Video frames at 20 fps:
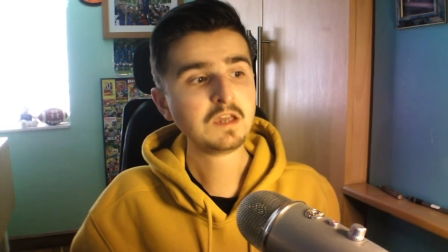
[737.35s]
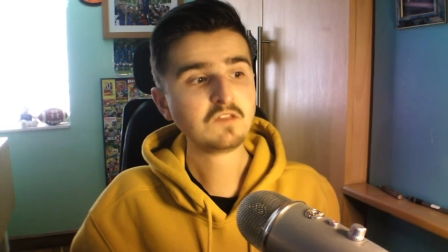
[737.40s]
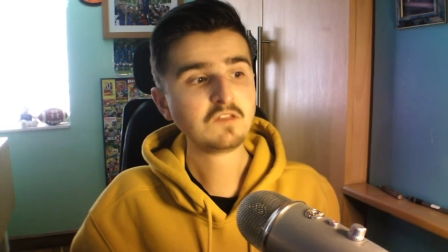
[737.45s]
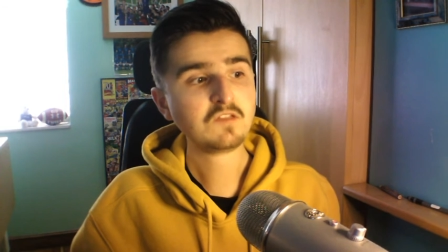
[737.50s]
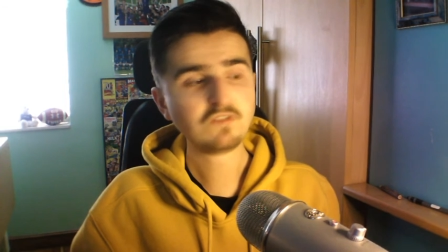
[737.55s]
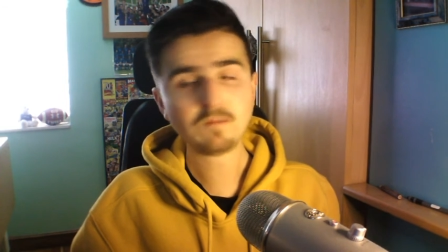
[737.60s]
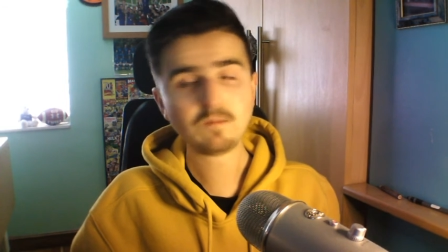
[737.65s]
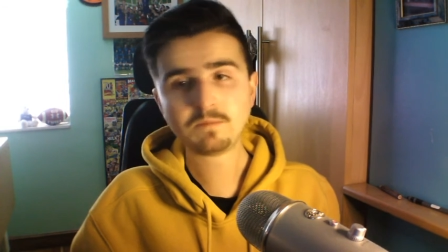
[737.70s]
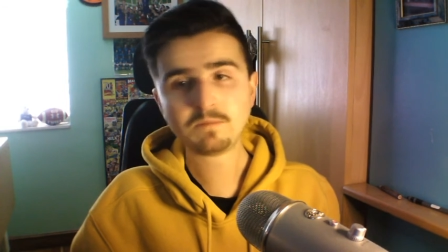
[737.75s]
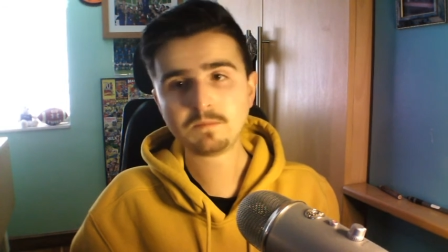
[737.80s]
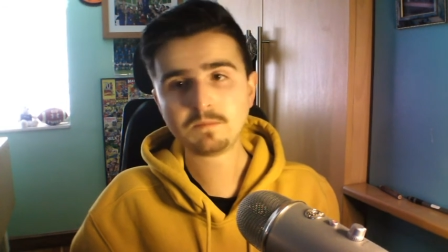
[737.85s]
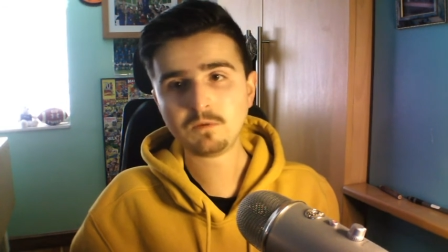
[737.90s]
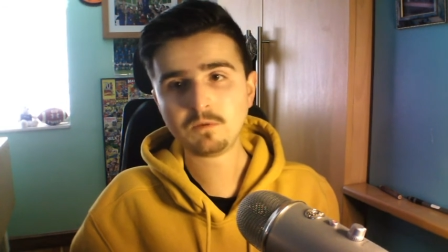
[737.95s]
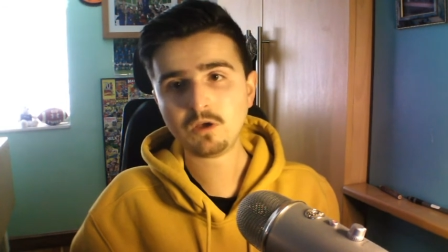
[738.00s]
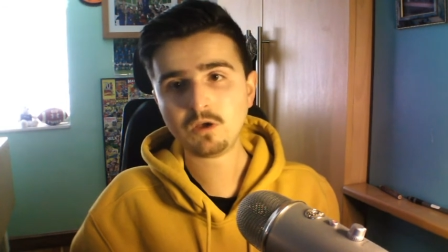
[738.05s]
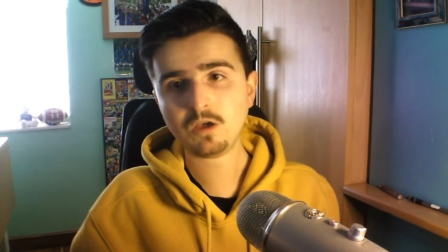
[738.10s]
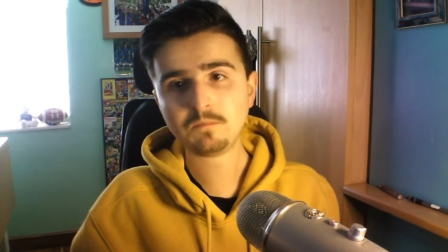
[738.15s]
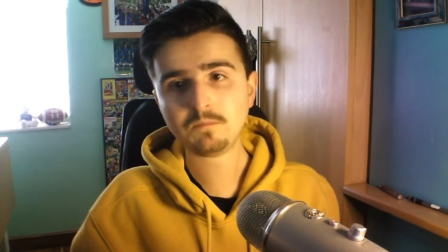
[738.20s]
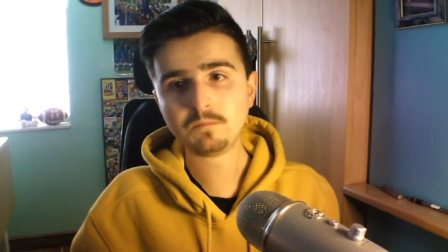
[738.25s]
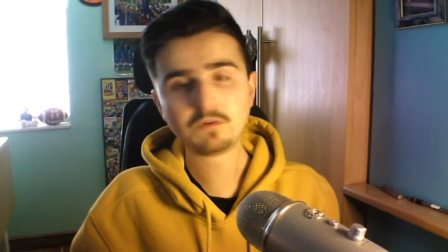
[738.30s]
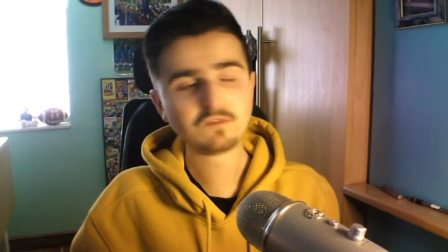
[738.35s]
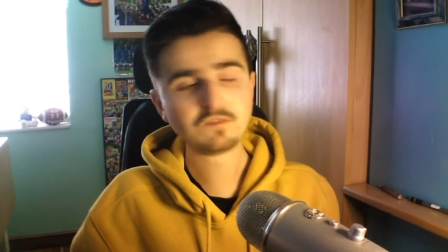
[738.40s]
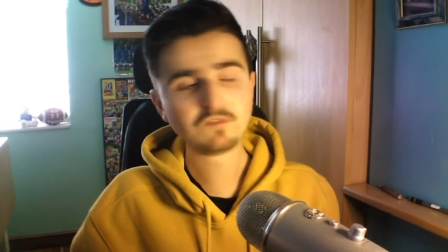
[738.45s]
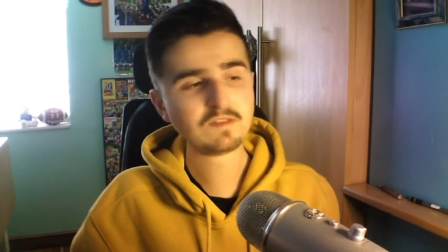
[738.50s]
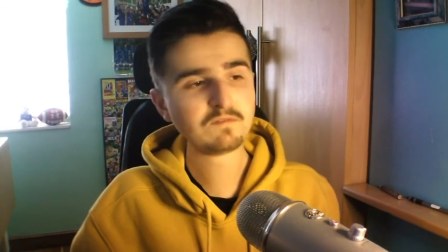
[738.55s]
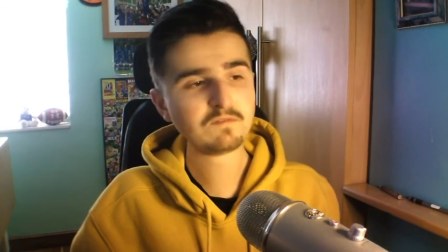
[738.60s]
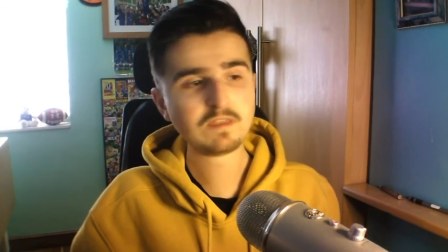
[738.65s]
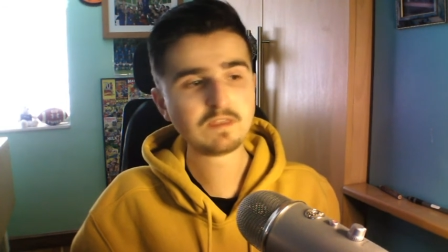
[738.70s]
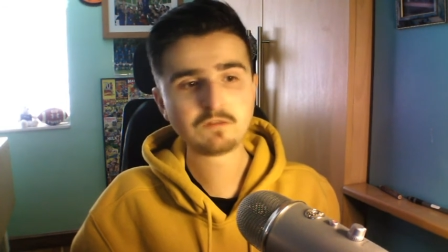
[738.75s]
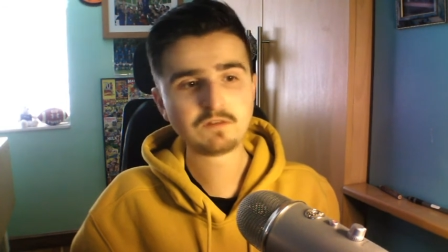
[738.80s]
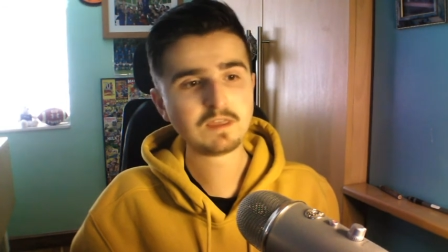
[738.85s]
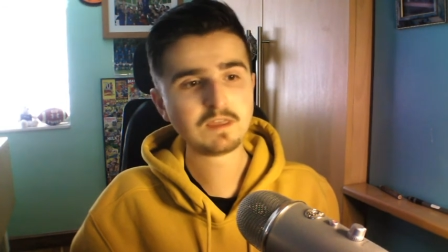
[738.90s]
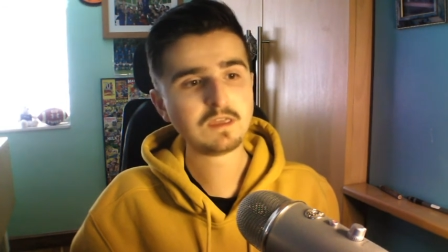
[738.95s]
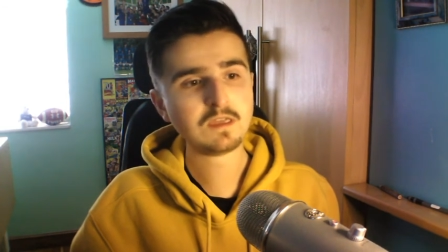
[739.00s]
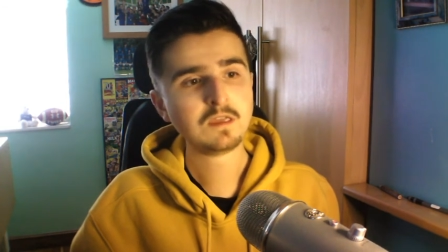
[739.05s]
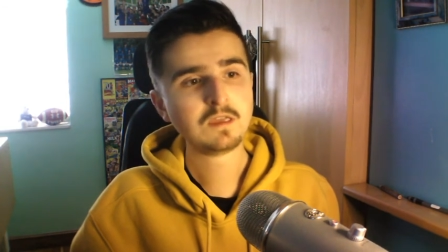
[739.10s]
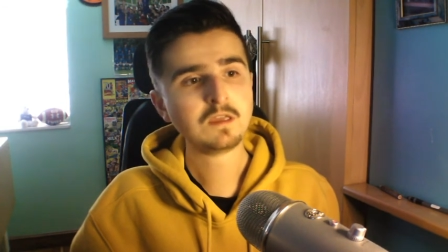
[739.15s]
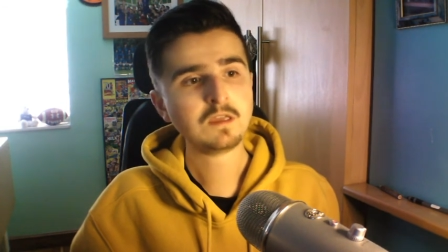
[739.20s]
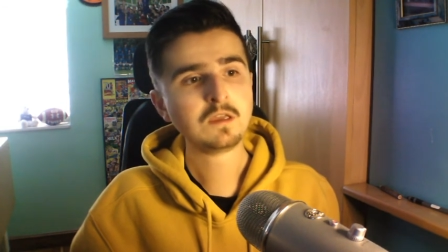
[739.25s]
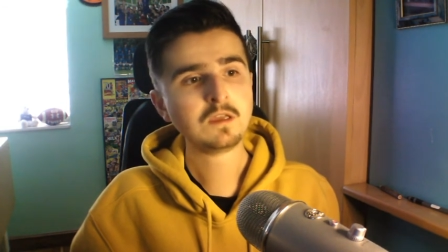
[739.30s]
Some people are because they've
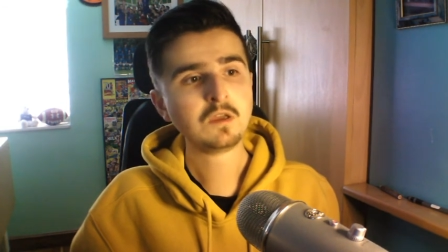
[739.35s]
literally